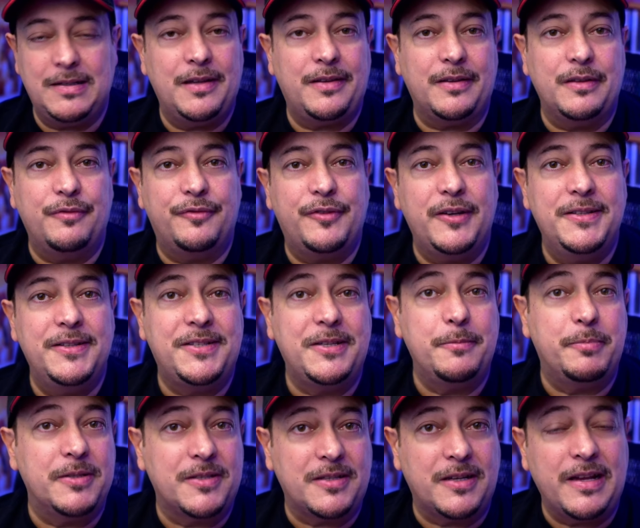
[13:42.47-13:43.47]
nothing fancy,
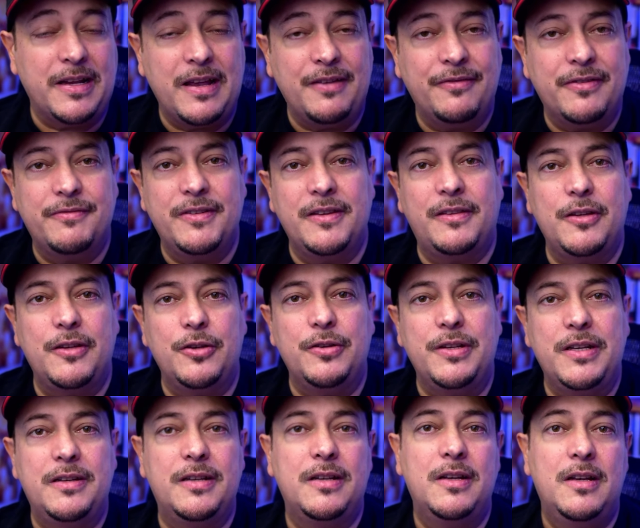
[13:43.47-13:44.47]
but it's going to have everything you
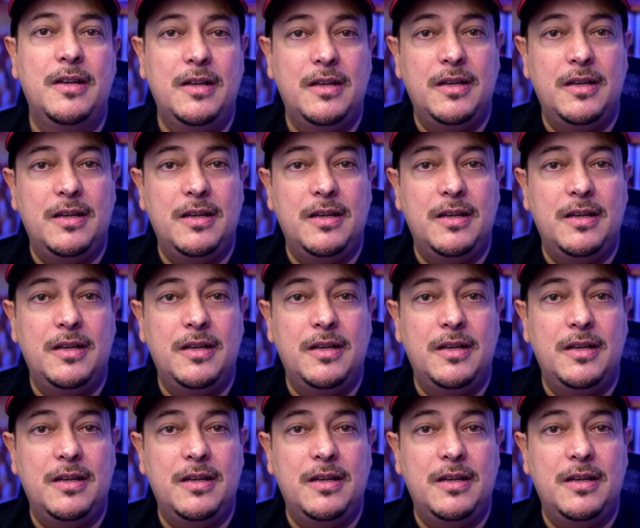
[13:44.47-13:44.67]
need